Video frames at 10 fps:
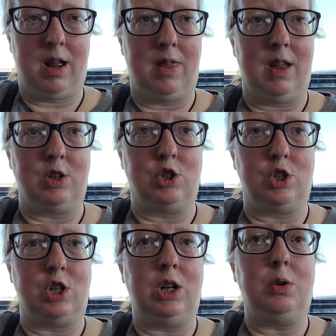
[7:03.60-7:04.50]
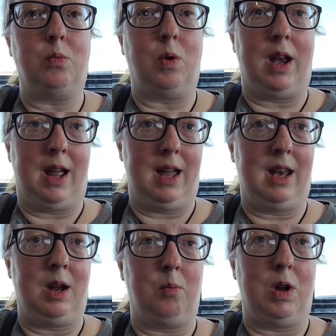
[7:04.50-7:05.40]
and then she went ahead
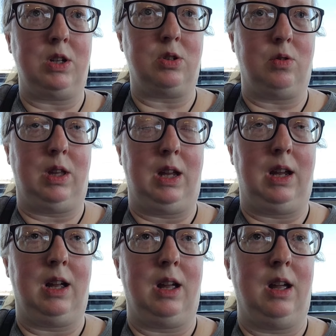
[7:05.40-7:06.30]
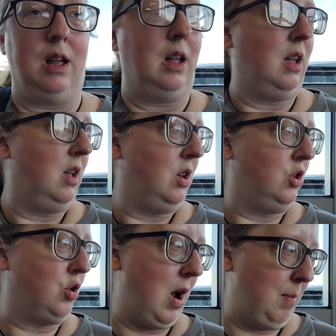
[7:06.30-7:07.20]
and went to the
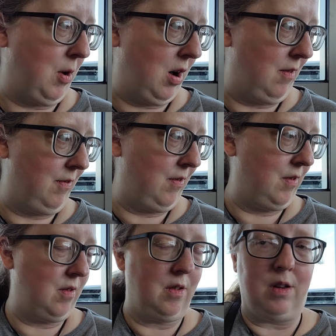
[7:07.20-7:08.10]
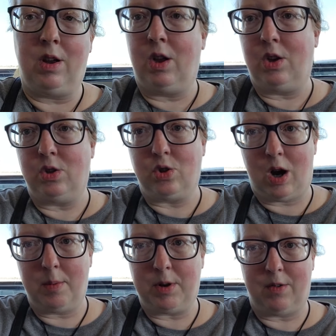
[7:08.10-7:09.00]
drop off,
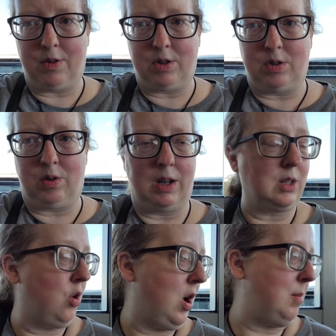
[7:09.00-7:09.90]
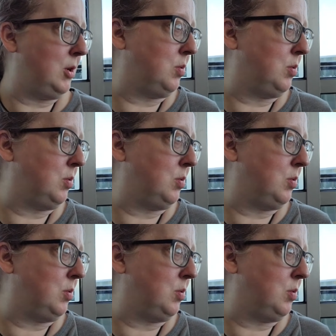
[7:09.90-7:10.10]
dropped off her suitcase. Oh, how much